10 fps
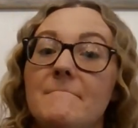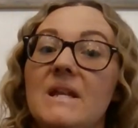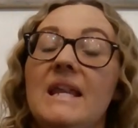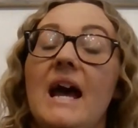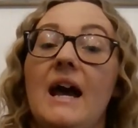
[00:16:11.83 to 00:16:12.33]

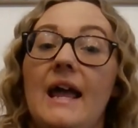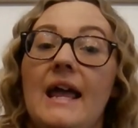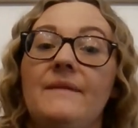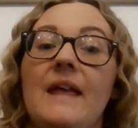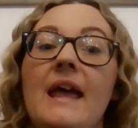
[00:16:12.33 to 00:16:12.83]
Yeah.
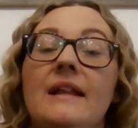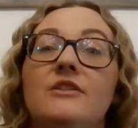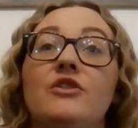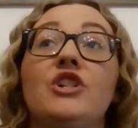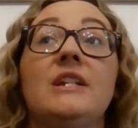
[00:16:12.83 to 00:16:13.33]
And then,
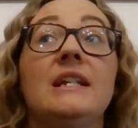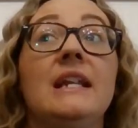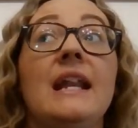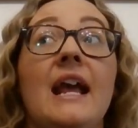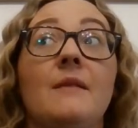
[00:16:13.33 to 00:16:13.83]
so she didn't
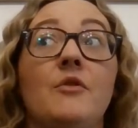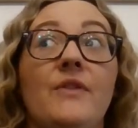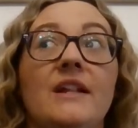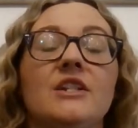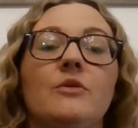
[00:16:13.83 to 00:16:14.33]
need ECMO
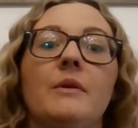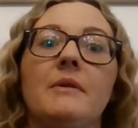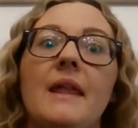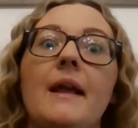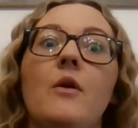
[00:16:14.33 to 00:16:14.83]
then. So we
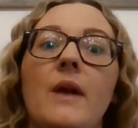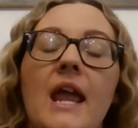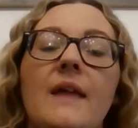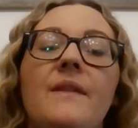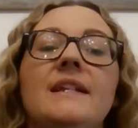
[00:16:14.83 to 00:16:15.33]
were like,
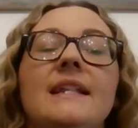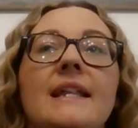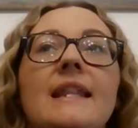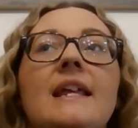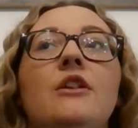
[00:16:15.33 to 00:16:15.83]
okay. And they
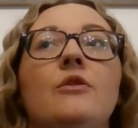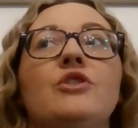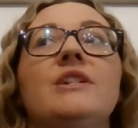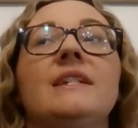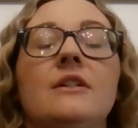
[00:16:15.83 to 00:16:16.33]
said, like,
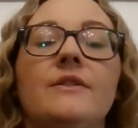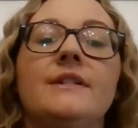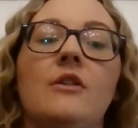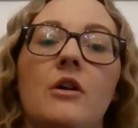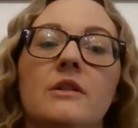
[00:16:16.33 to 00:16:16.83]
she still
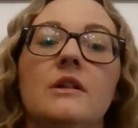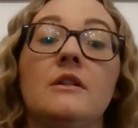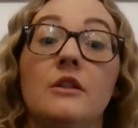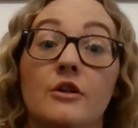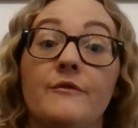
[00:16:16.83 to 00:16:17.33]
is on the
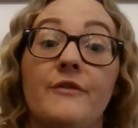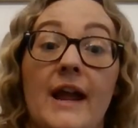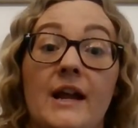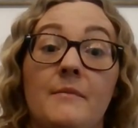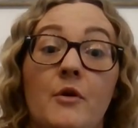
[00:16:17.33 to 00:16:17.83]
alert for
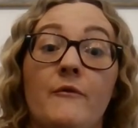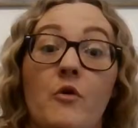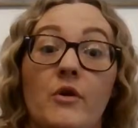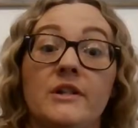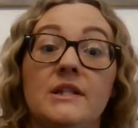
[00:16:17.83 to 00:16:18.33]
ECMO, of
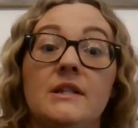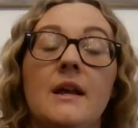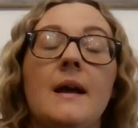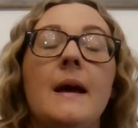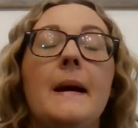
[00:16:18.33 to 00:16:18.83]
course.
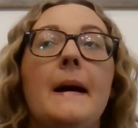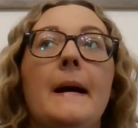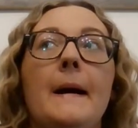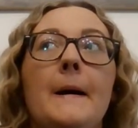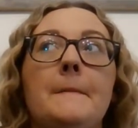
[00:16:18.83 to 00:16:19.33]

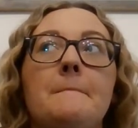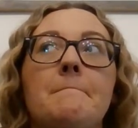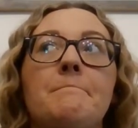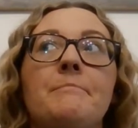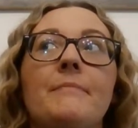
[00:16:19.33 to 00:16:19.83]

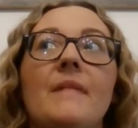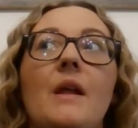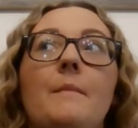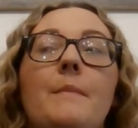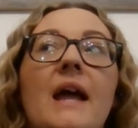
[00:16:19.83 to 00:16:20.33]
Um,
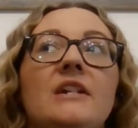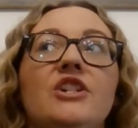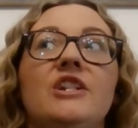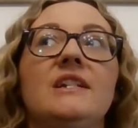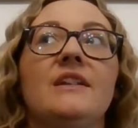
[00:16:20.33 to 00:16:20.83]
and
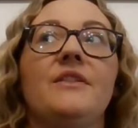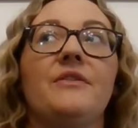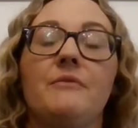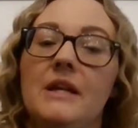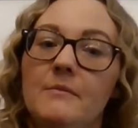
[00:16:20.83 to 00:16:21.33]
she did
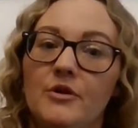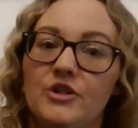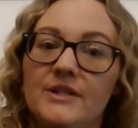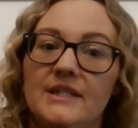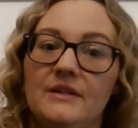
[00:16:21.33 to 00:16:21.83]
3
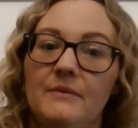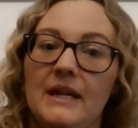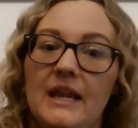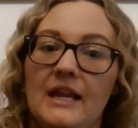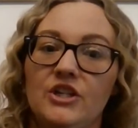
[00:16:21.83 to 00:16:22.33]
emergency
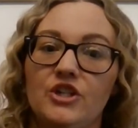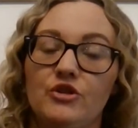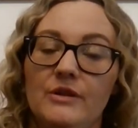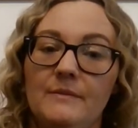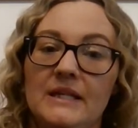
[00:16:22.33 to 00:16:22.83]
radiation
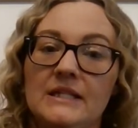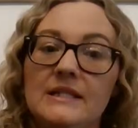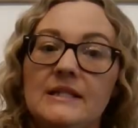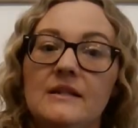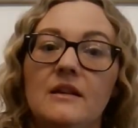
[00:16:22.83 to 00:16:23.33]

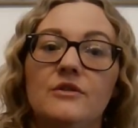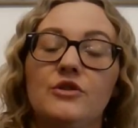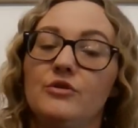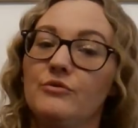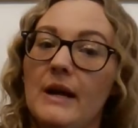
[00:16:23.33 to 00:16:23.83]
treatments,
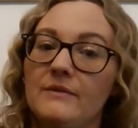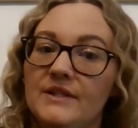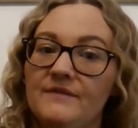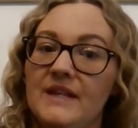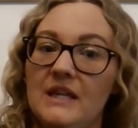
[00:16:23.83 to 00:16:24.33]
2 rounds
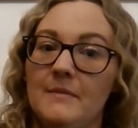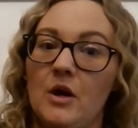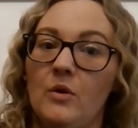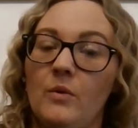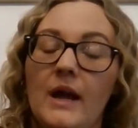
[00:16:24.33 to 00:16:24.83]
of
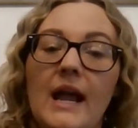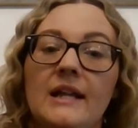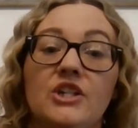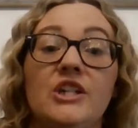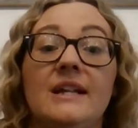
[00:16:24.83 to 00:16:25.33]
chemo,
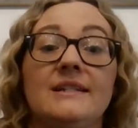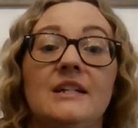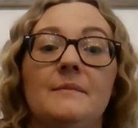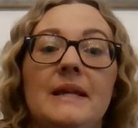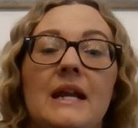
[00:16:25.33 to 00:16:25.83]
and she ended
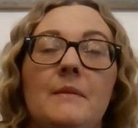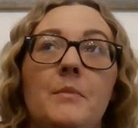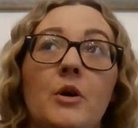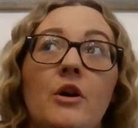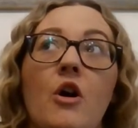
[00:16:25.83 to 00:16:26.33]
up getting
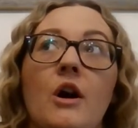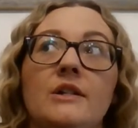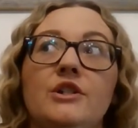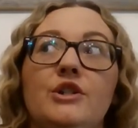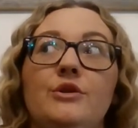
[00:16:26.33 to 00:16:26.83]
put
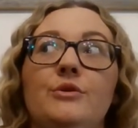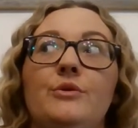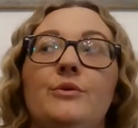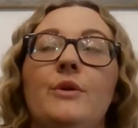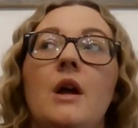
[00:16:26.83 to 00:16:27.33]
on
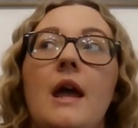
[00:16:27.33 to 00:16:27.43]
to